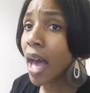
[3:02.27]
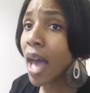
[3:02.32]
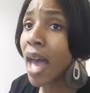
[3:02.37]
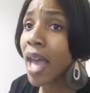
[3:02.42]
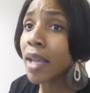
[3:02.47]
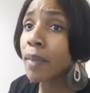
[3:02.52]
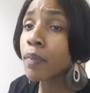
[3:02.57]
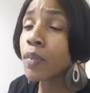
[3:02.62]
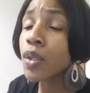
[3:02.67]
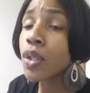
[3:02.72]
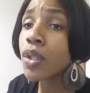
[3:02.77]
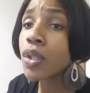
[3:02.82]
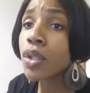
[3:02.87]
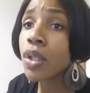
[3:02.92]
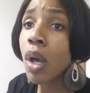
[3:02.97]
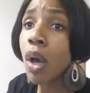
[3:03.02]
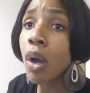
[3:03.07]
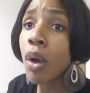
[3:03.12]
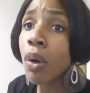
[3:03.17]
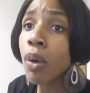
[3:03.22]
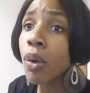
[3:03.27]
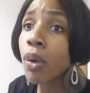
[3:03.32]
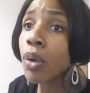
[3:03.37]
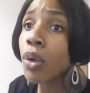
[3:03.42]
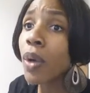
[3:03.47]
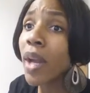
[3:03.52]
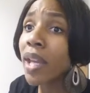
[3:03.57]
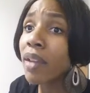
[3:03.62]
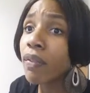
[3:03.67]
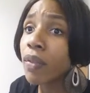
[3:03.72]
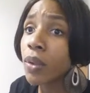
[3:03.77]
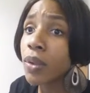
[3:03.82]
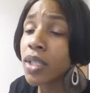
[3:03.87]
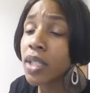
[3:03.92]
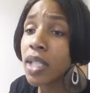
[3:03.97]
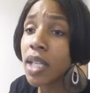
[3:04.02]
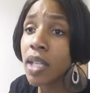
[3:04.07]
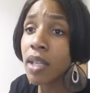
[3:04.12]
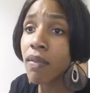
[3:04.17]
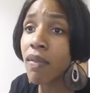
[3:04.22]
I am so grateful
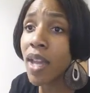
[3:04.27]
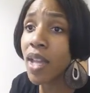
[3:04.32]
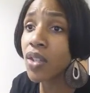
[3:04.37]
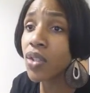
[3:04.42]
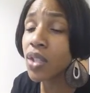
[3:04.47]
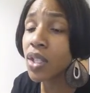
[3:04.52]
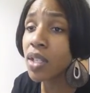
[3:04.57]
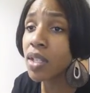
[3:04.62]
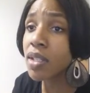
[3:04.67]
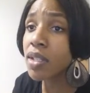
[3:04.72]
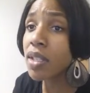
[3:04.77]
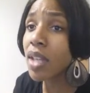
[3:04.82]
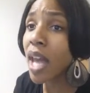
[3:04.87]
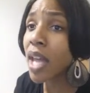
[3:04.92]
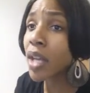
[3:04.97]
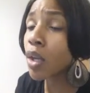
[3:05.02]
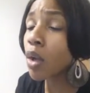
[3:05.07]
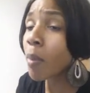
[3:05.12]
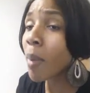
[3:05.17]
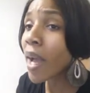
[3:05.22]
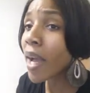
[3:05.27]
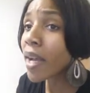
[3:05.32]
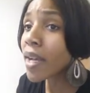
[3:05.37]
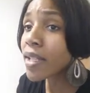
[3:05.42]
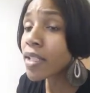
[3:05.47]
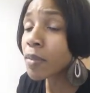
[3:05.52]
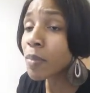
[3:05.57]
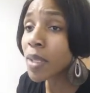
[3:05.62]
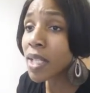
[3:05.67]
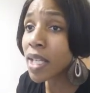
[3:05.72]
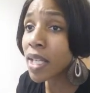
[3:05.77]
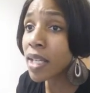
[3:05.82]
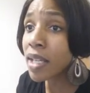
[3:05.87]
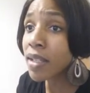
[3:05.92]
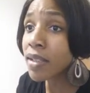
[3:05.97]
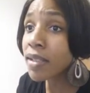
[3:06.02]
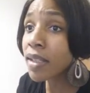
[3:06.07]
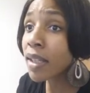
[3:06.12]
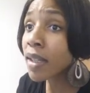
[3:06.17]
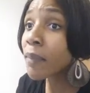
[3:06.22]
to Kidovations. I know my husband
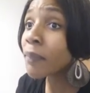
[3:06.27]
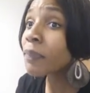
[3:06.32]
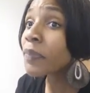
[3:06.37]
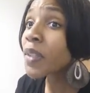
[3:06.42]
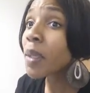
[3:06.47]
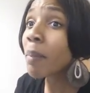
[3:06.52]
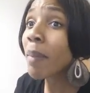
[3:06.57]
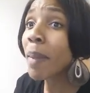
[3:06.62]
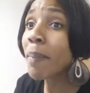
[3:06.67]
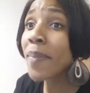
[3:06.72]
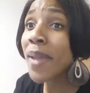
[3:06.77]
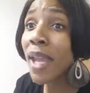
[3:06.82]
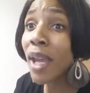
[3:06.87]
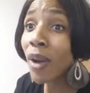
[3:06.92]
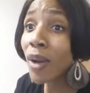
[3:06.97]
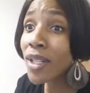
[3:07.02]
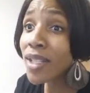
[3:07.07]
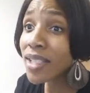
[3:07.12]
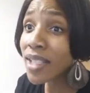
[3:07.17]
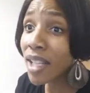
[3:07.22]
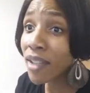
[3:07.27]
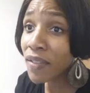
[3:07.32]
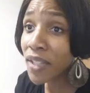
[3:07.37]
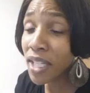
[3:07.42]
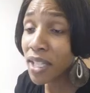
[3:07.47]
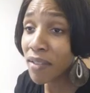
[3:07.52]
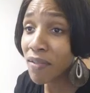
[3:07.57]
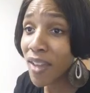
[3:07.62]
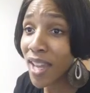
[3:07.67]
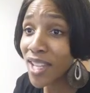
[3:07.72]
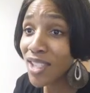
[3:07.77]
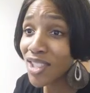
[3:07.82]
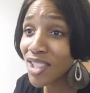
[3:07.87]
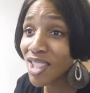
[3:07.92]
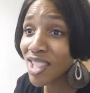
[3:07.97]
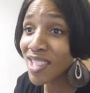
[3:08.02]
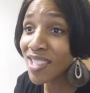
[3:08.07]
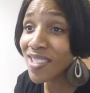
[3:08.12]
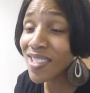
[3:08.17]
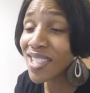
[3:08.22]
is. My parents love
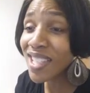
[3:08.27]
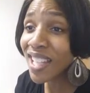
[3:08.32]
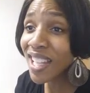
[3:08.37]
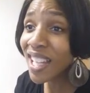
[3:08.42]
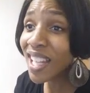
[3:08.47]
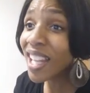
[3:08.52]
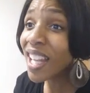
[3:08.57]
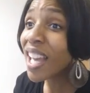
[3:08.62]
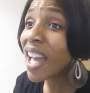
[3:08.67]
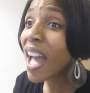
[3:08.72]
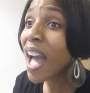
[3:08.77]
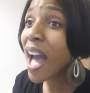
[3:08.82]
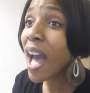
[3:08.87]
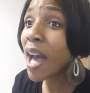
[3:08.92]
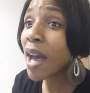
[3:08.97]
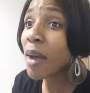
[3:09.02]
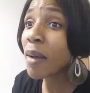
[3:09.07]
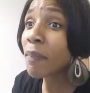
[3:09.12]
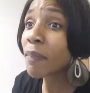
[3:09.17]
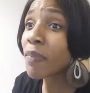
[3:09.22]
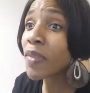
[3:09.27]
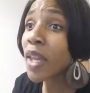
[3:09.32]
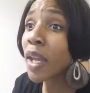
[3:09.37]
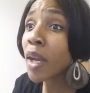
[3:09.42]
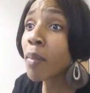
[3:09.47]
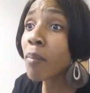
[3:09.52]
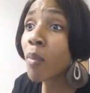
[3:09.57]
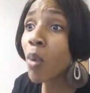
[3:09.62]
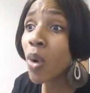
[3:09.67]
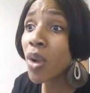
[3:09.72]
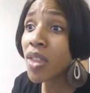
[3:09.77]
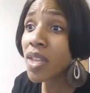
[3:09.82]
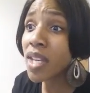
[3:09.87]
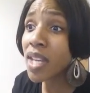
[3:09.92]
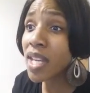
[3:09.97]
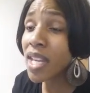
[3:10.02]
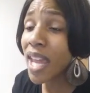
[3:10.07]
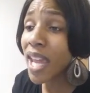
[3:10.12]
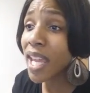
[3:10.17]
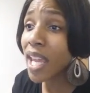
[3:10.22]
Kidovations. Um, they're more than
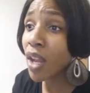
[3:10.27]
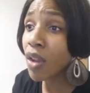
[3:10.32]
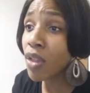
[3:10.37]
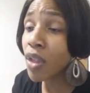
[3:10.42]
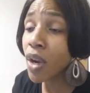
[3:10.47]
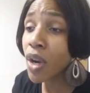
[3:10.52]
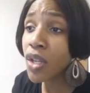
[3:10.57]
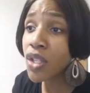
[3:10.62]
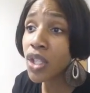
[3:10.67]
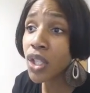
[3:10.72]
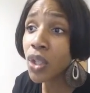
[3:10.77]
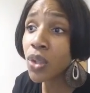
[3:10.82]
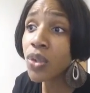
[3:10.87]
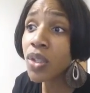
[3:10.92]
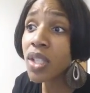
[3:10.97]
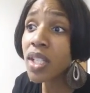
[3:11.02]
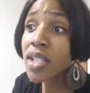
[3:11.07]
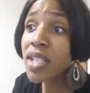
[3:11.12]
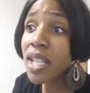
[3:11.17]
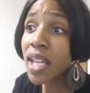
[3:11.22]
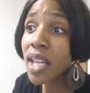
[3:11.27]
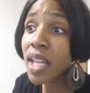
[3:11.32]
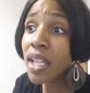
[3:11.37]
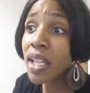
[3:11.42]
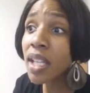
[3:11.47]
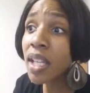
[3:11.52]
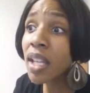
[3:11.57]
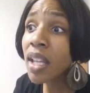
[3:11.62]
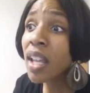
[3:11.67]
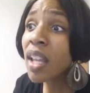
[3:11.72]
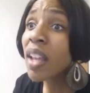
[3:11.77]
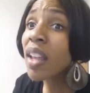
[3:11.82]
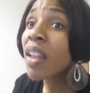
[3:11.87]
the daycare that our children attend.